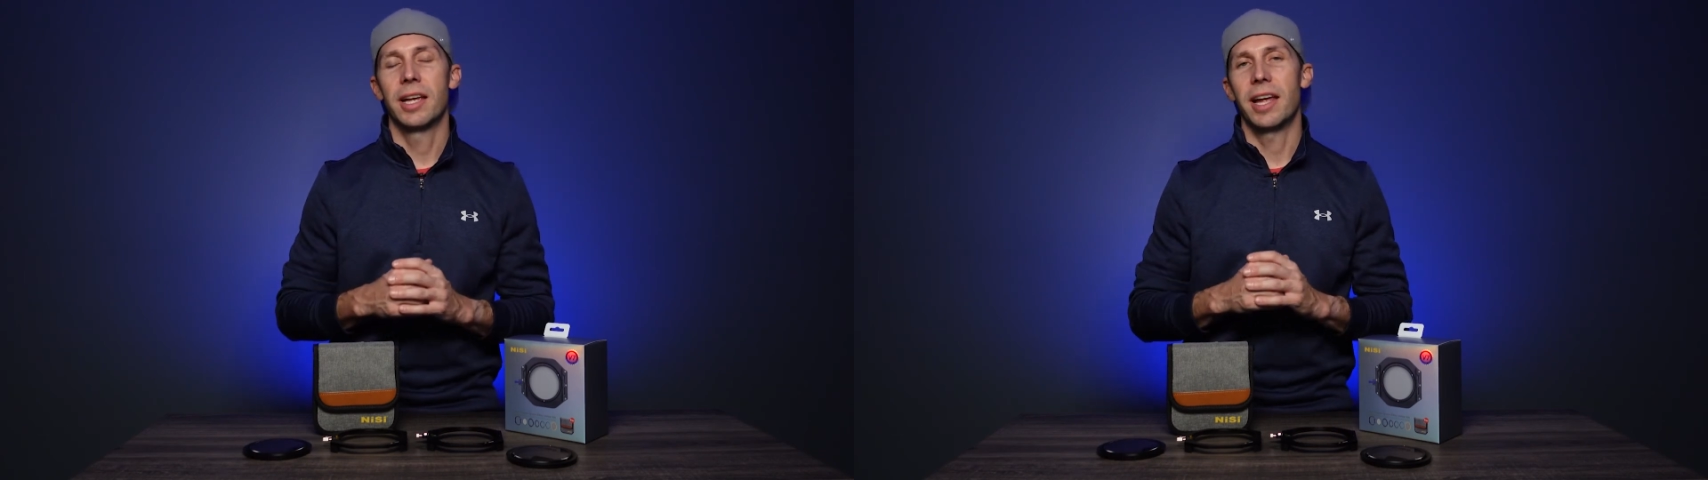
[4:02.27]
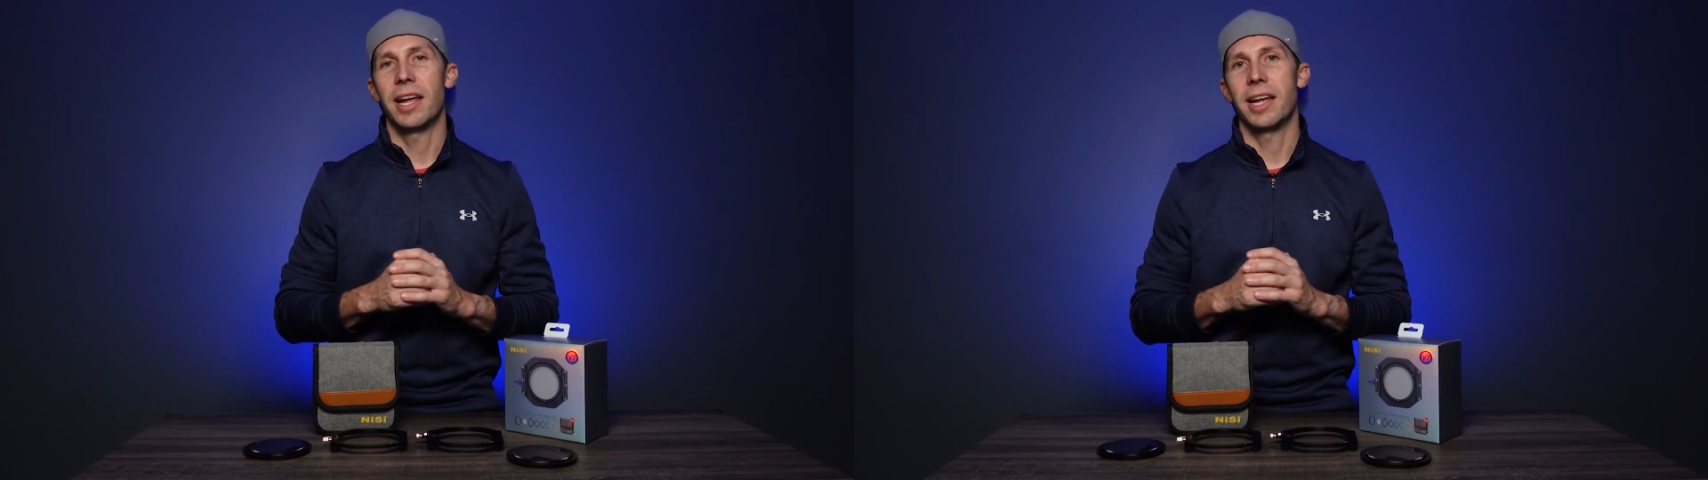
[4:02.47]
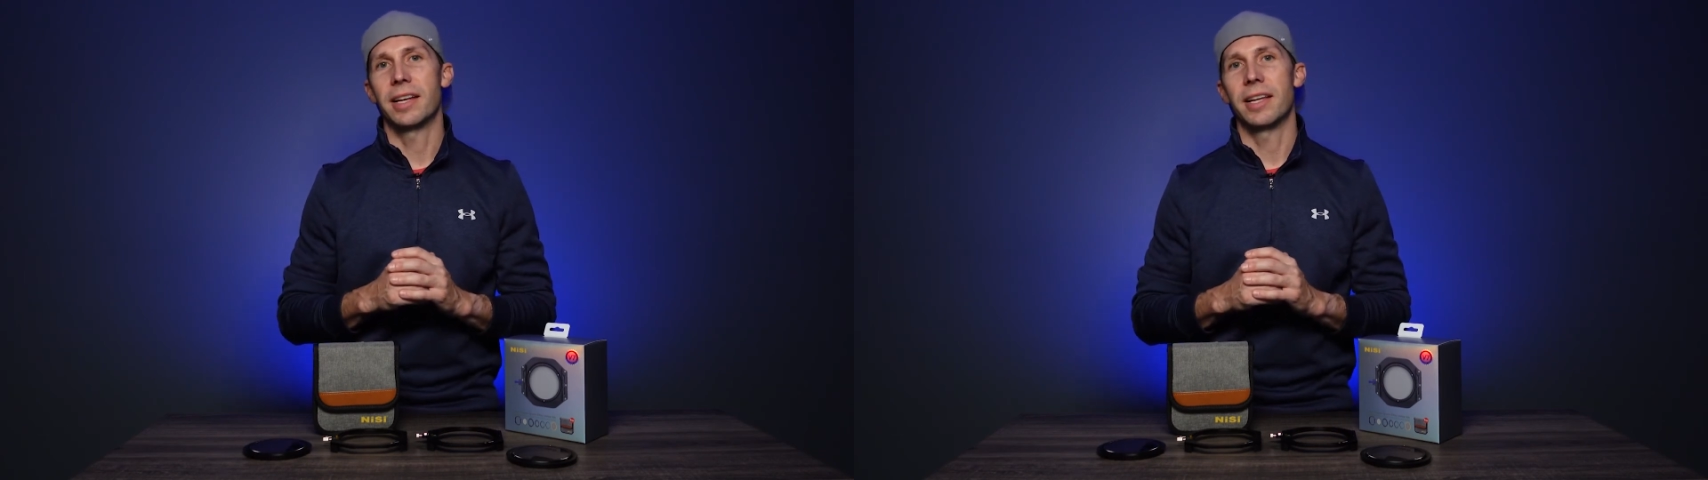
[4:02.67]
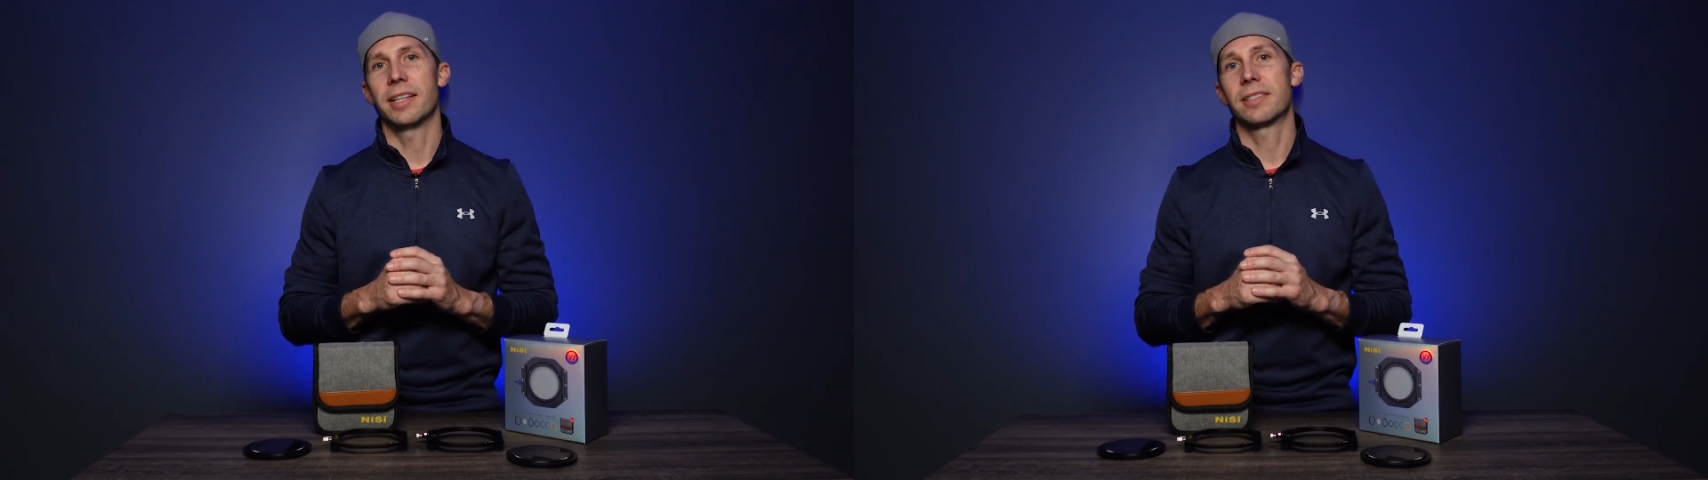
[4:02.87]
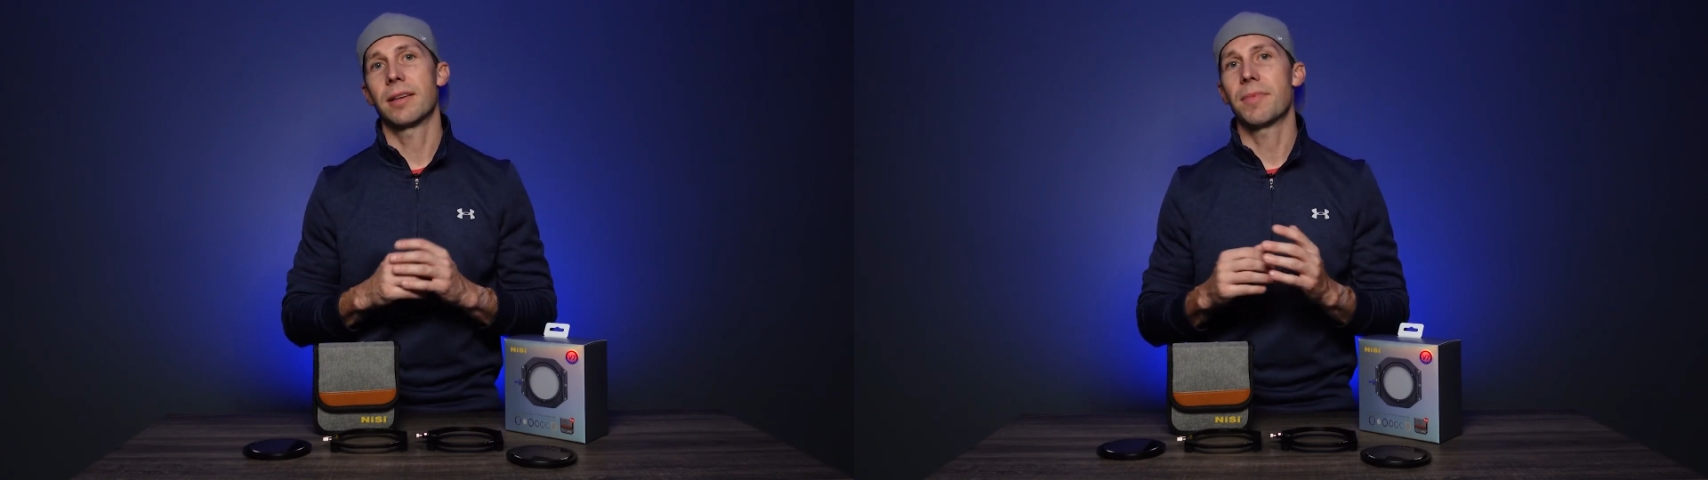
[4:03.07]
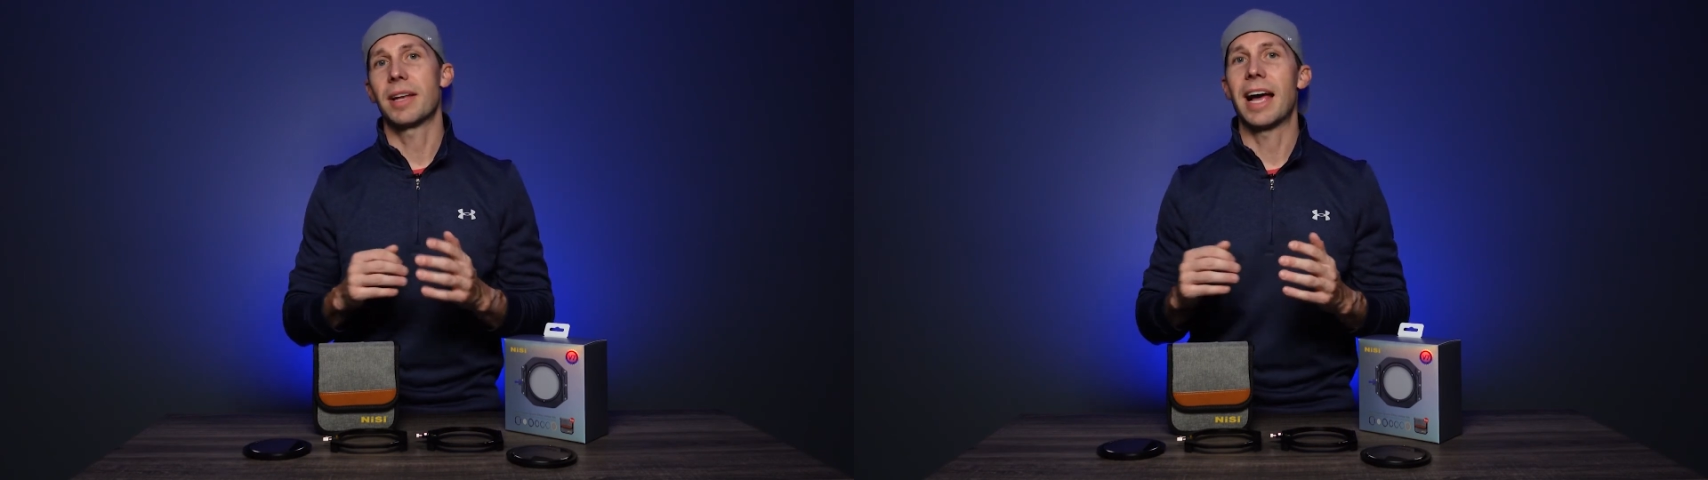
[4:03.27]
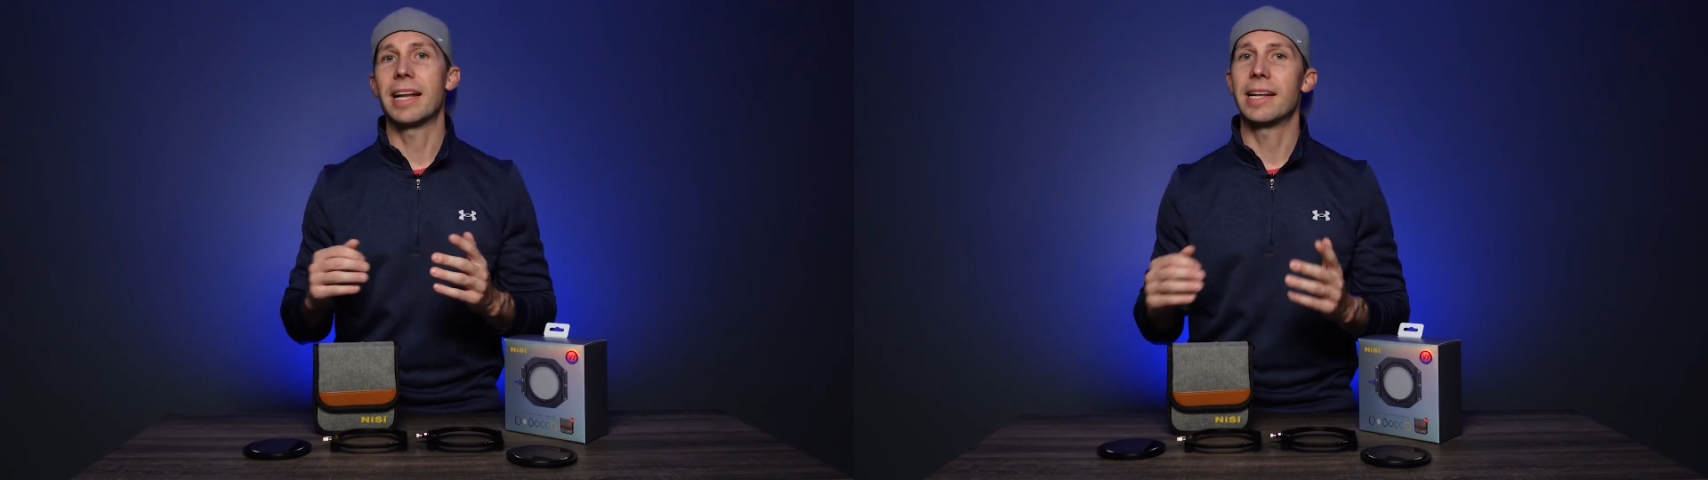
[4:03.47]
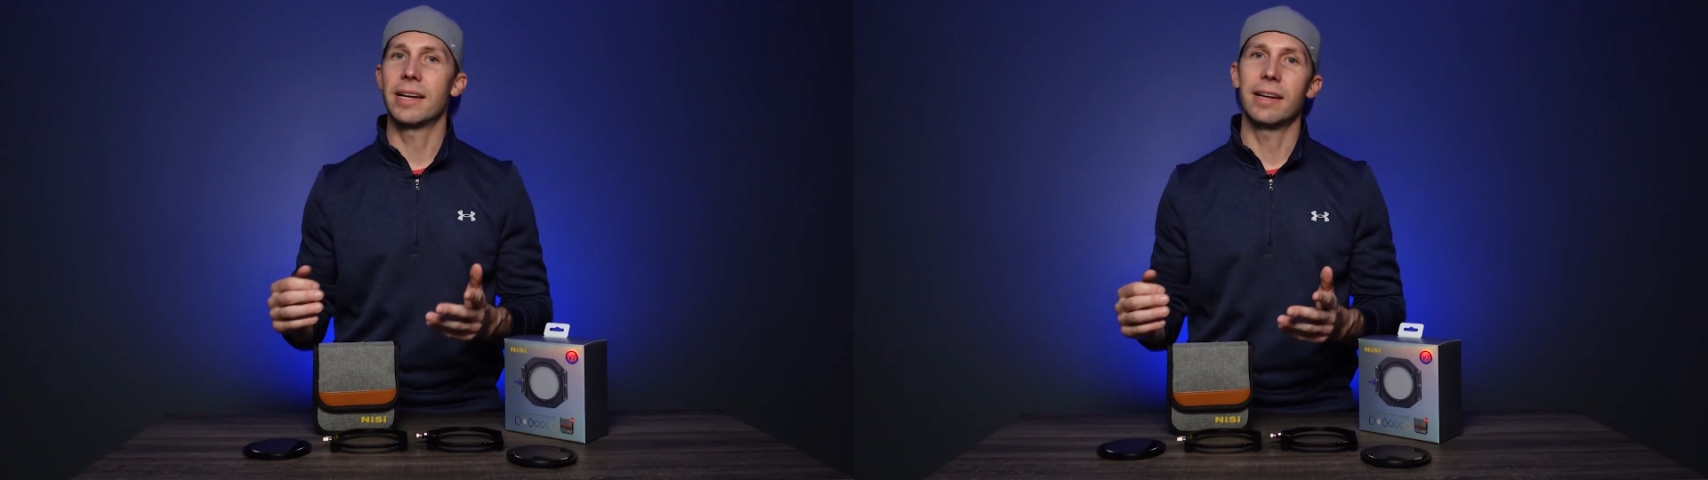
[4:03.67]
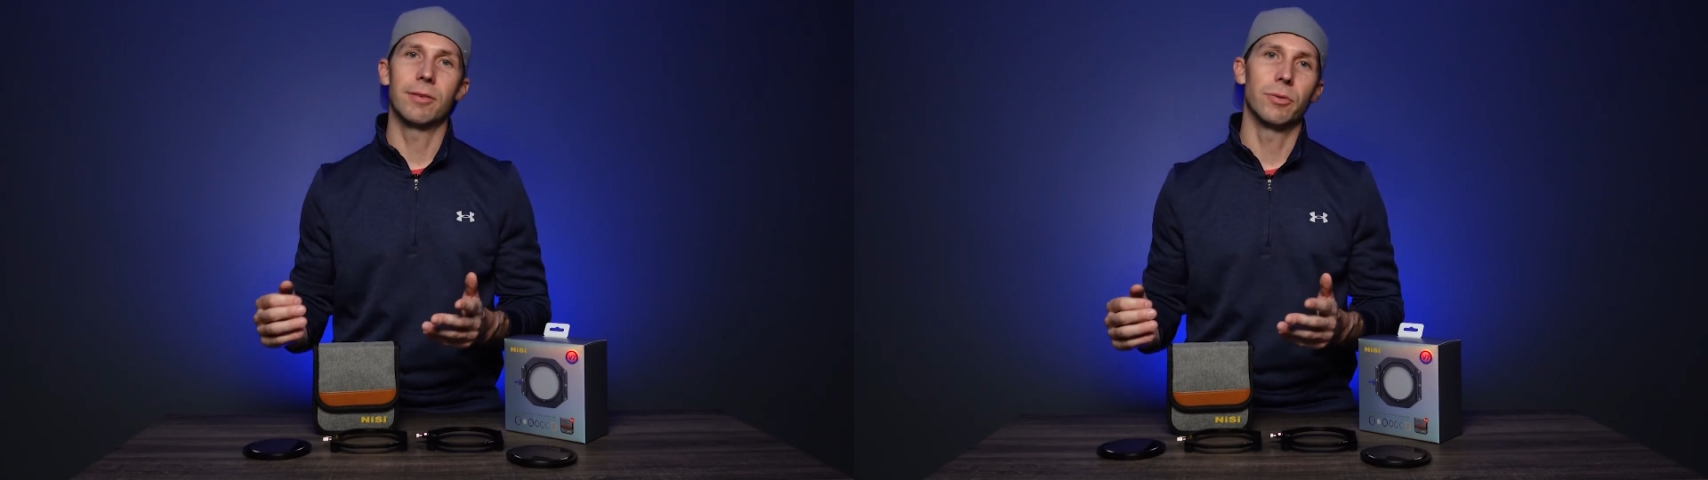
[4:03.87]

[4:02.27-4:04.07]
and it's something I didn't even